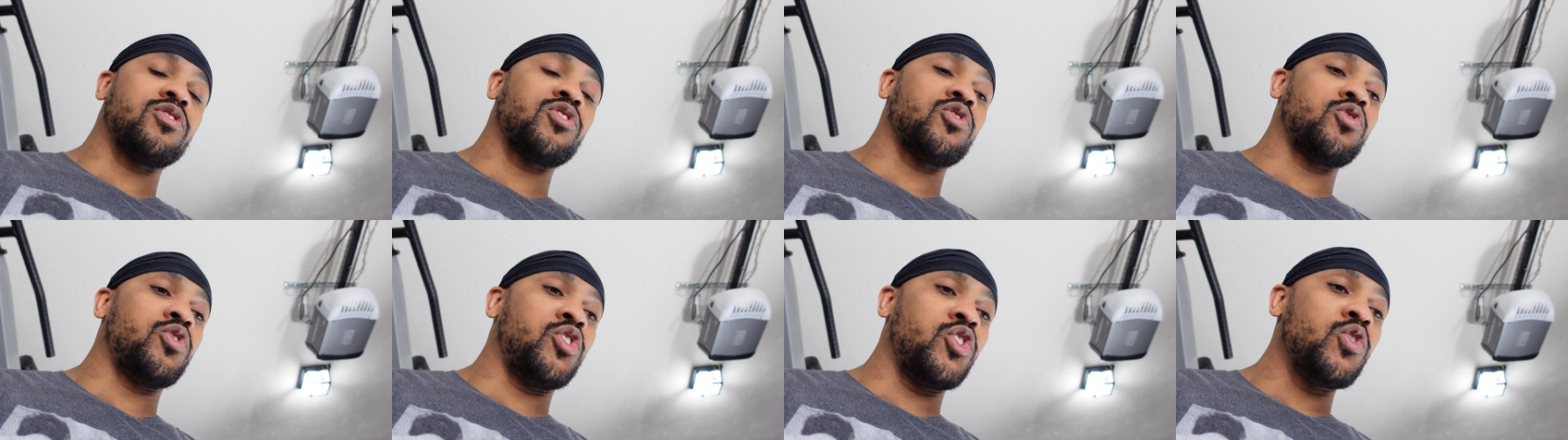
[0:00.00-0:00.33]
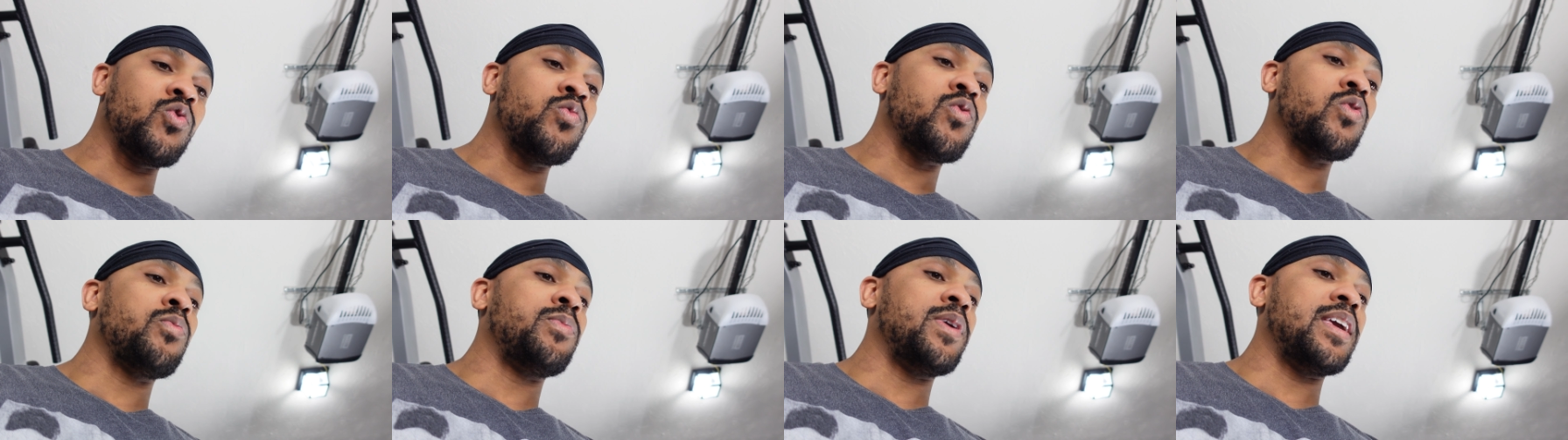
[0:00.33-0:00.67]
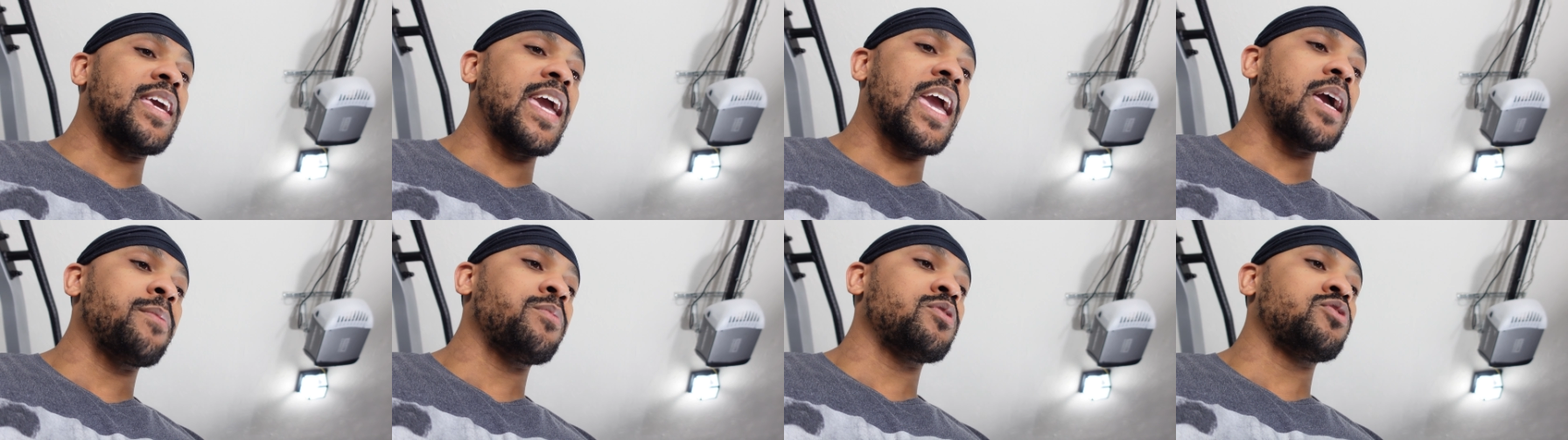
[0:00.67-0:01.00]
So you will
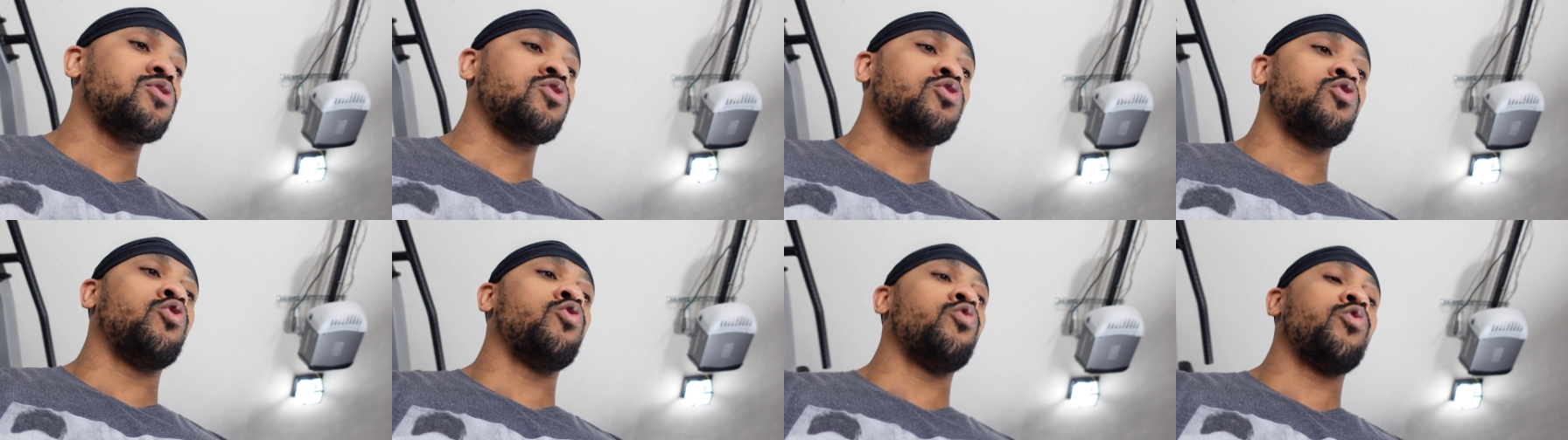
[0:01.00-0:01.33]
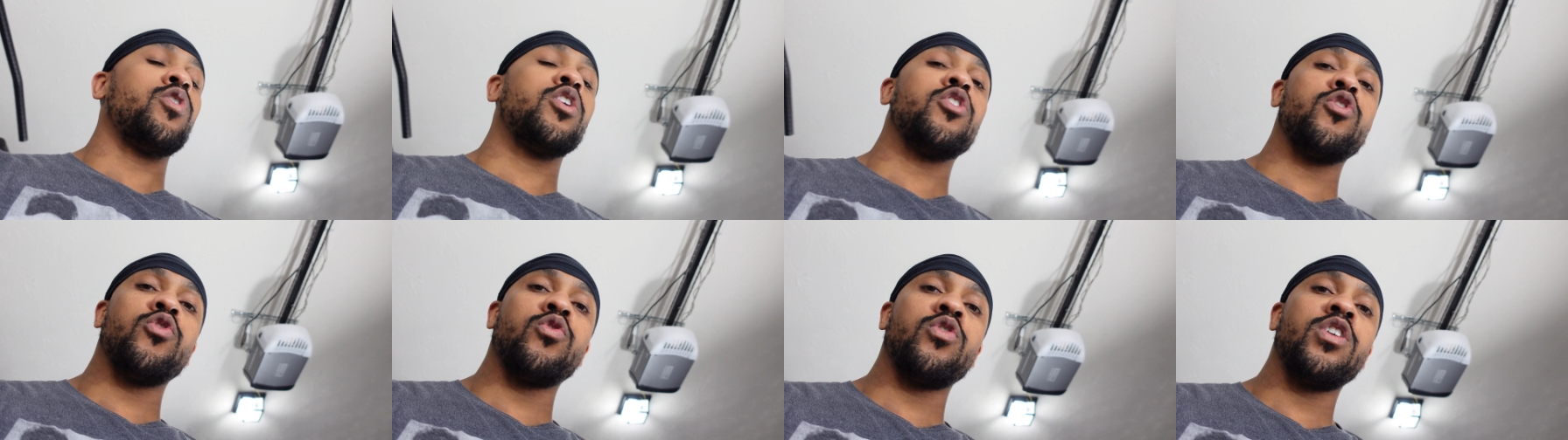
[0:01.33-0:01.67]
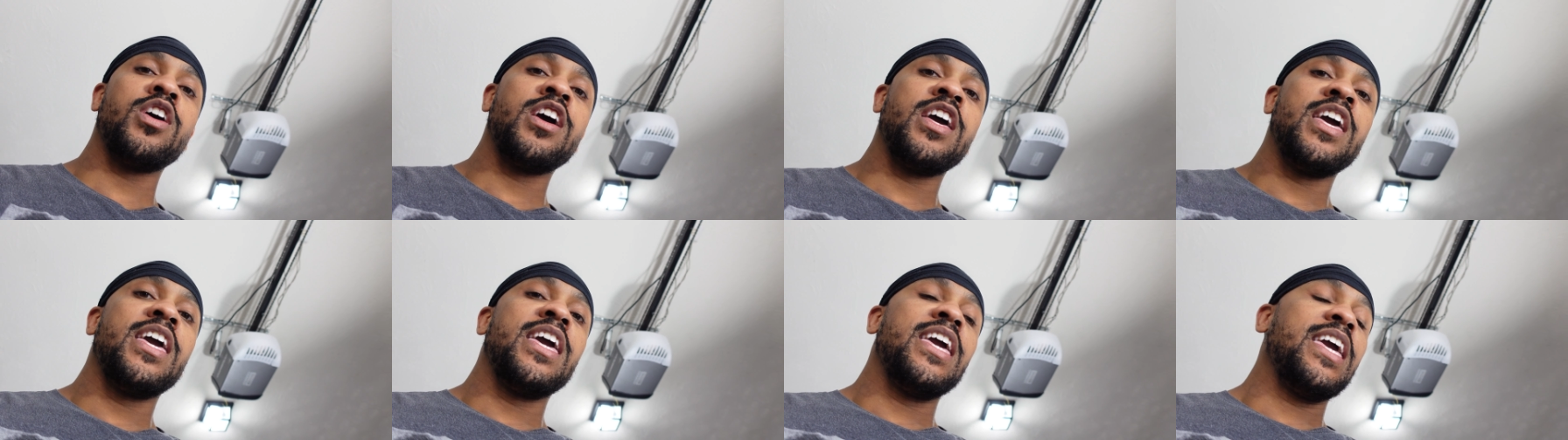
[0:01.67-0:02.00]
be able to
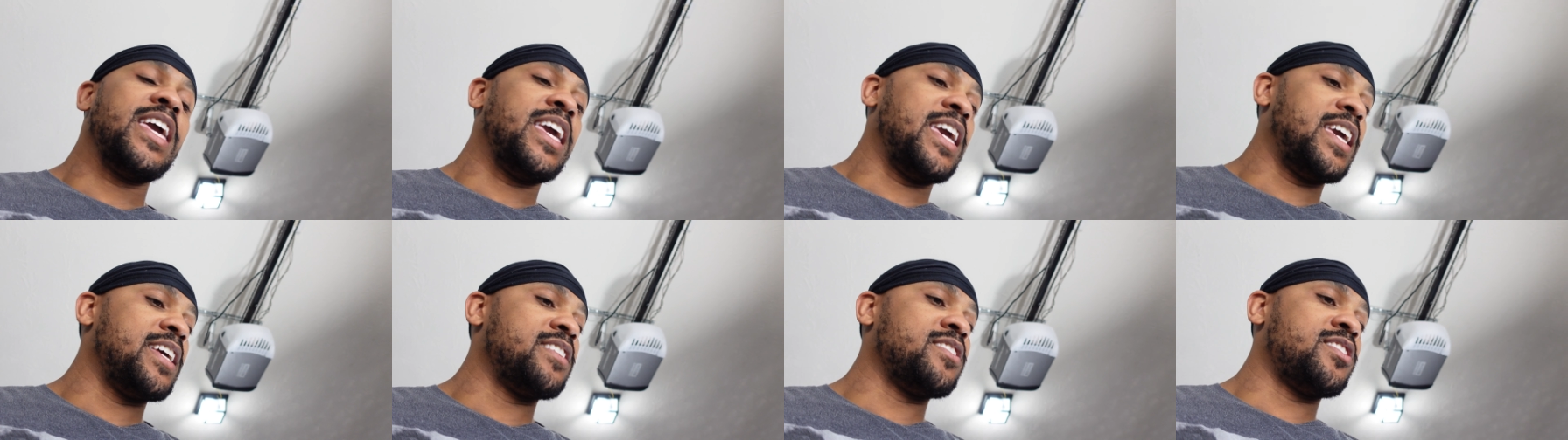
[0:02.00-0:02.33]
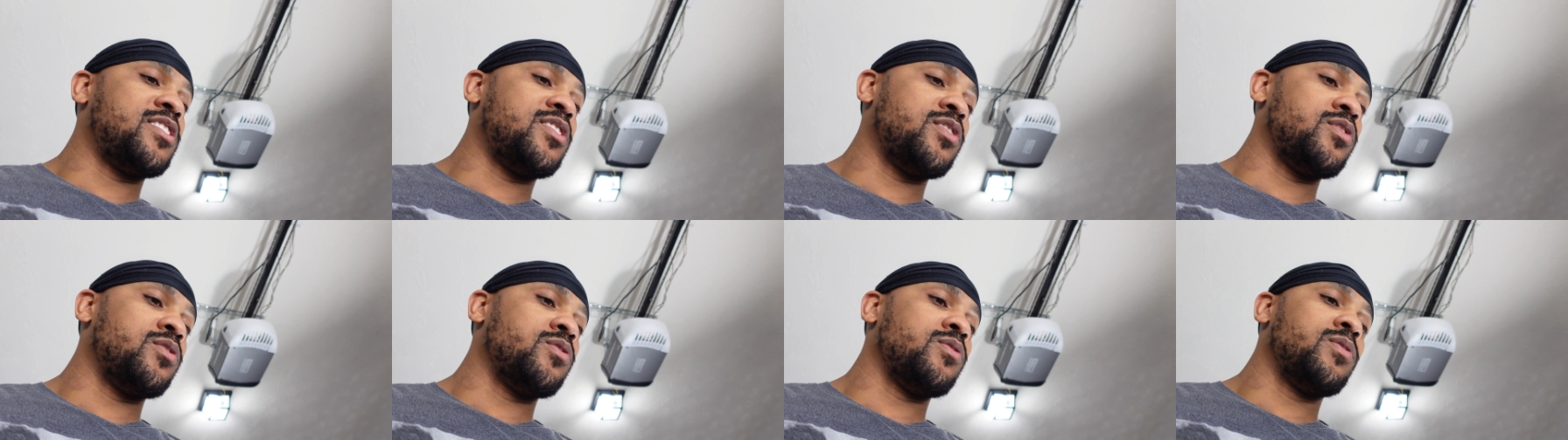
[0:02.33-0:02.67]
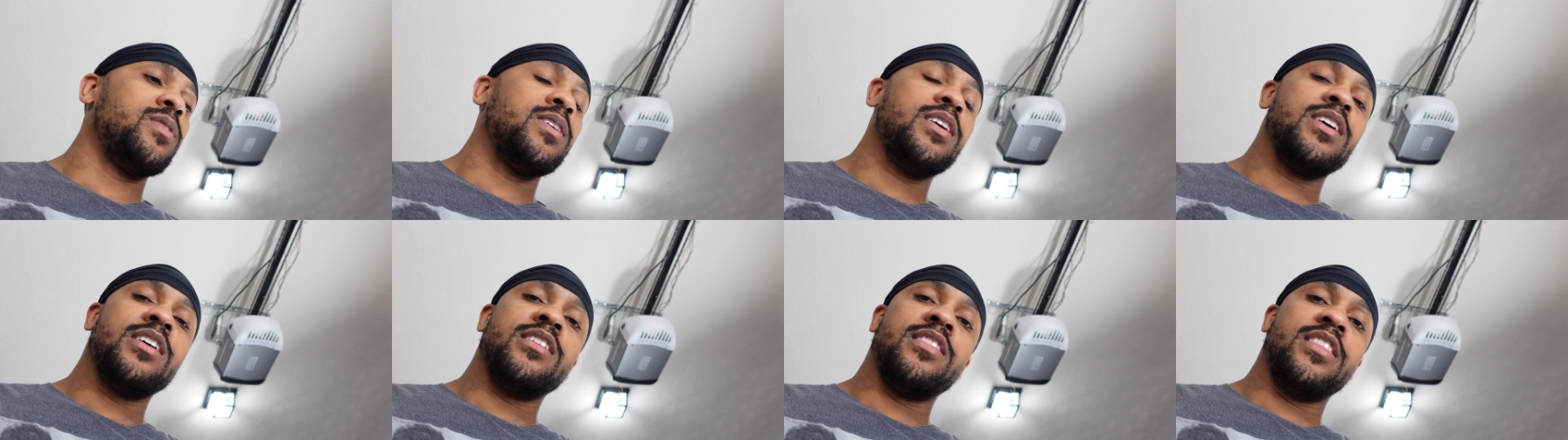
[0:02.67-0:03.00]
grow
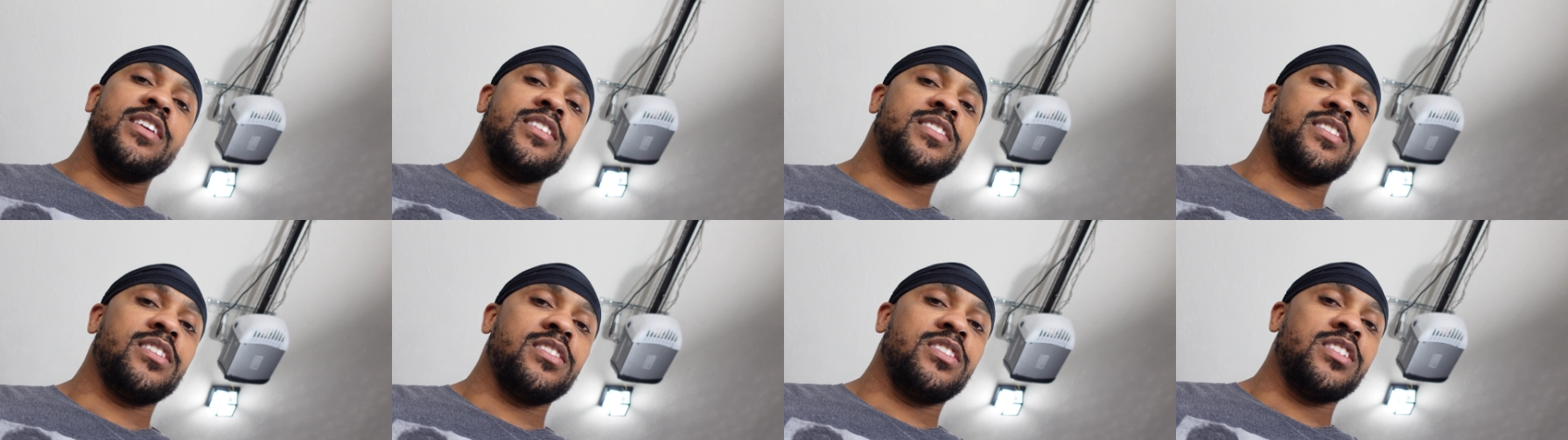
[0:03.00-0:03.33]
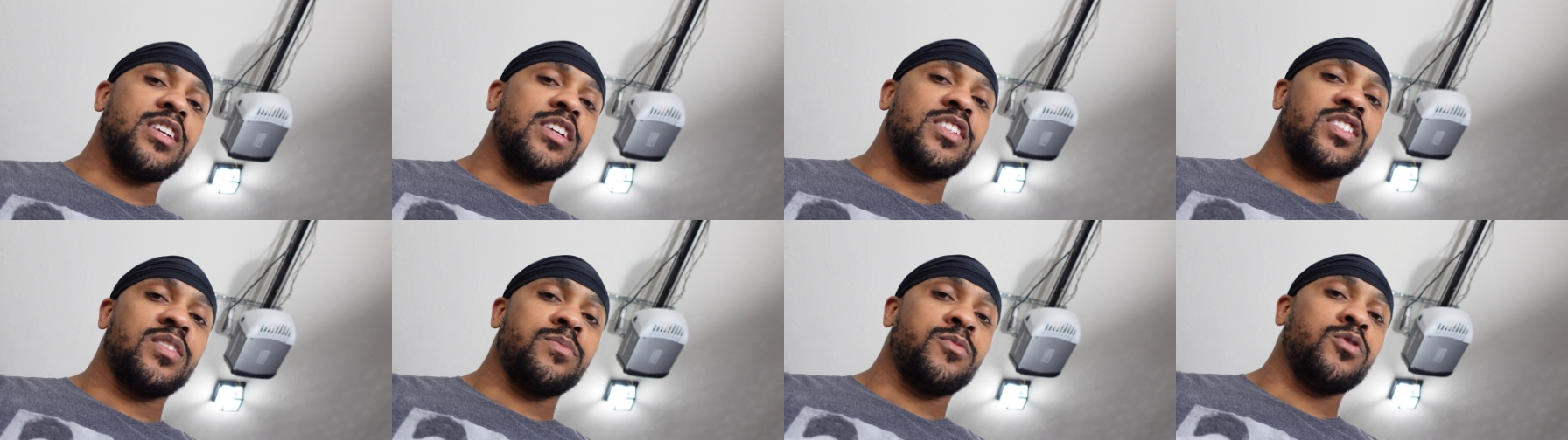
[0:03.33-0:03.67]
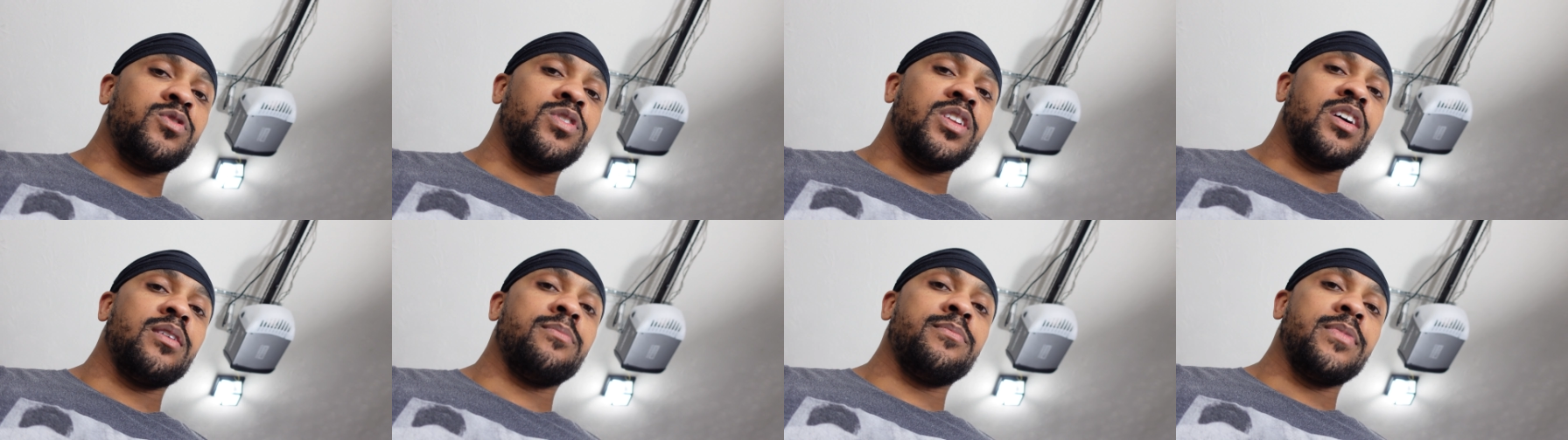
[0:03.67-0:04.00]
into this adjustable
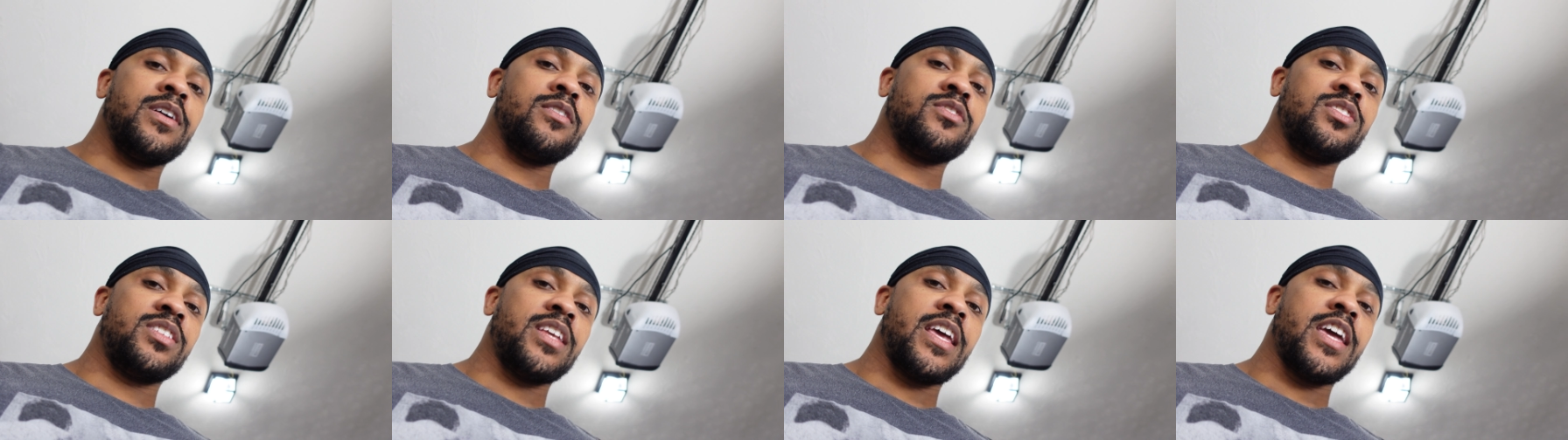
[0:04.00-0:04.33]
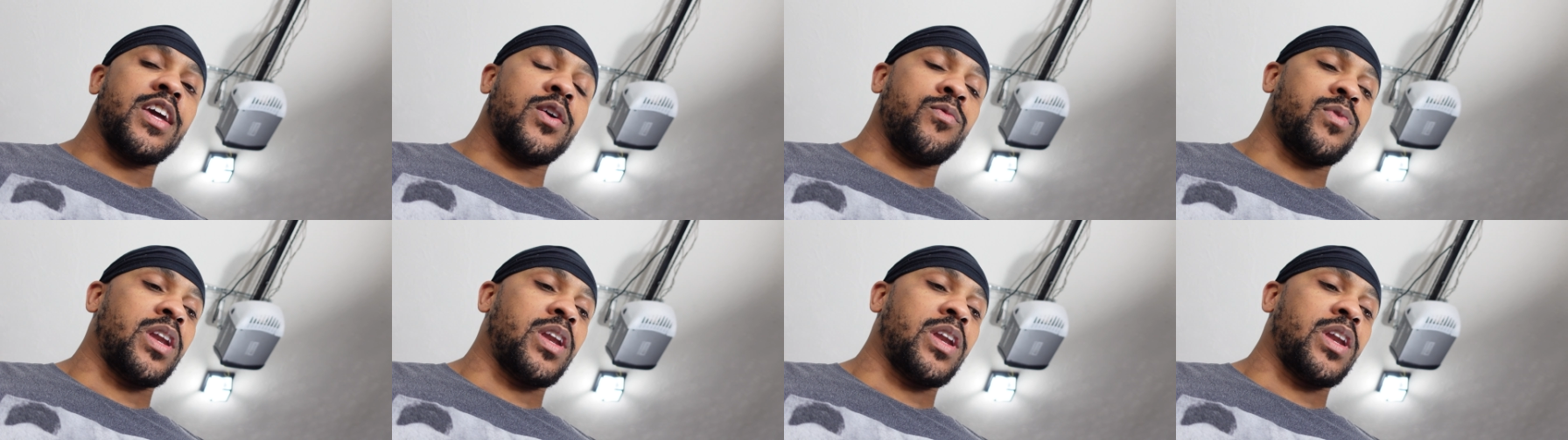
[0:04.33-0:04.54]
dumbbell set.